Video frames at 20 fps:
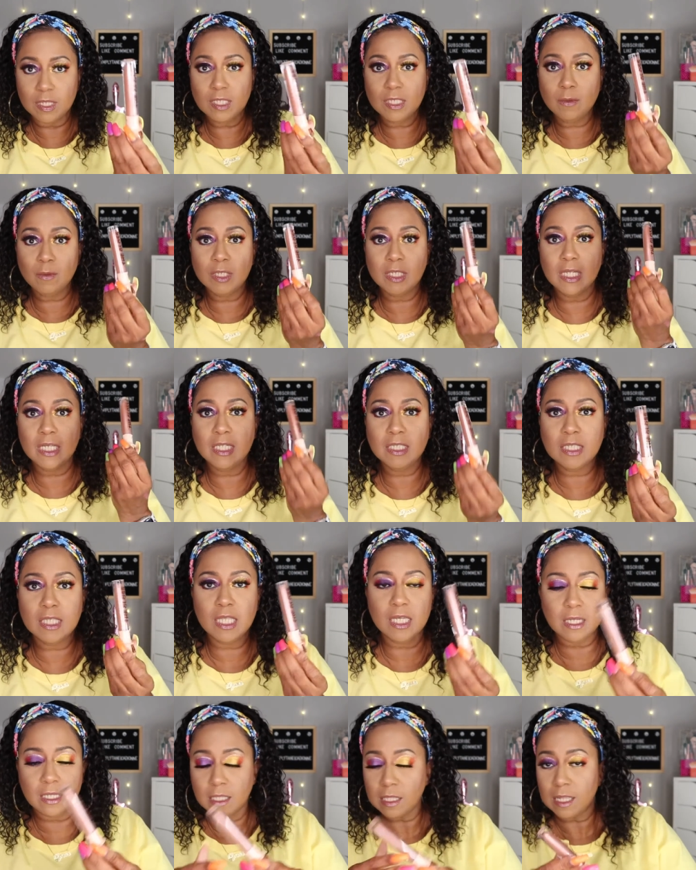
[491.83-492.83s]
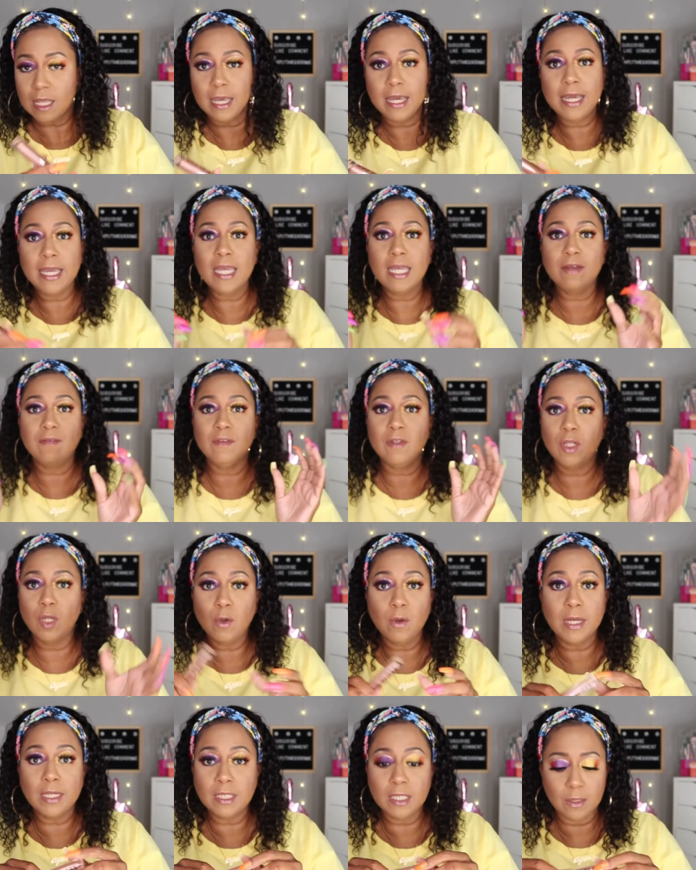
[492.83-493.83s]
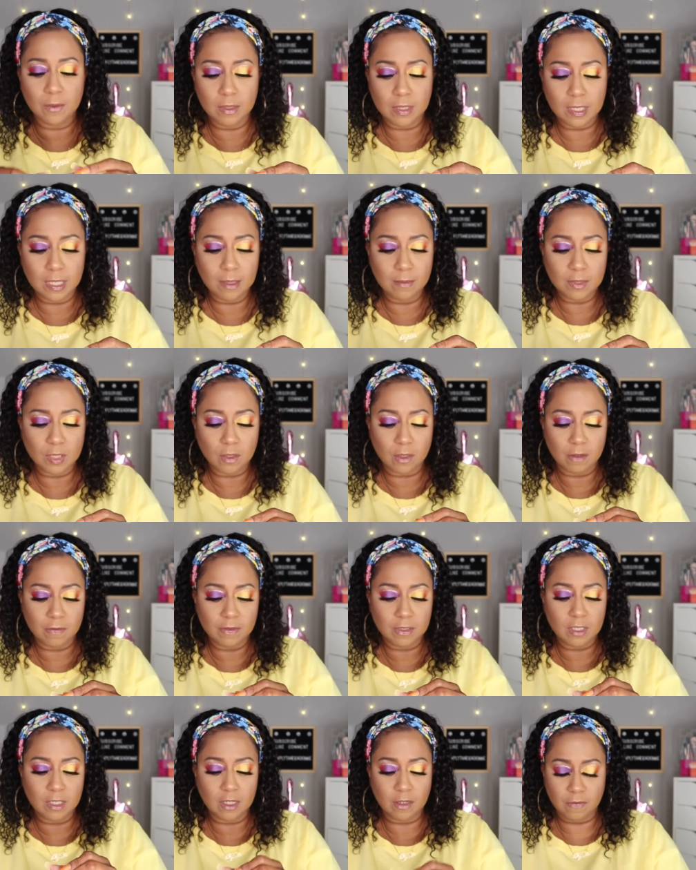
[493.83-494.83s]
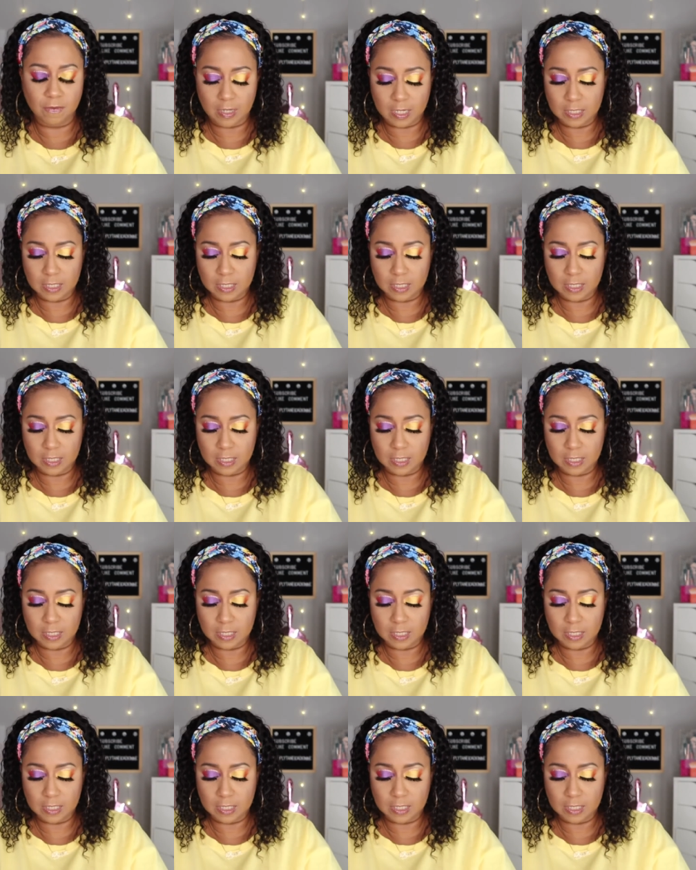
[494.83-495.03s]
This one is the, I have no idea what names are of stuff.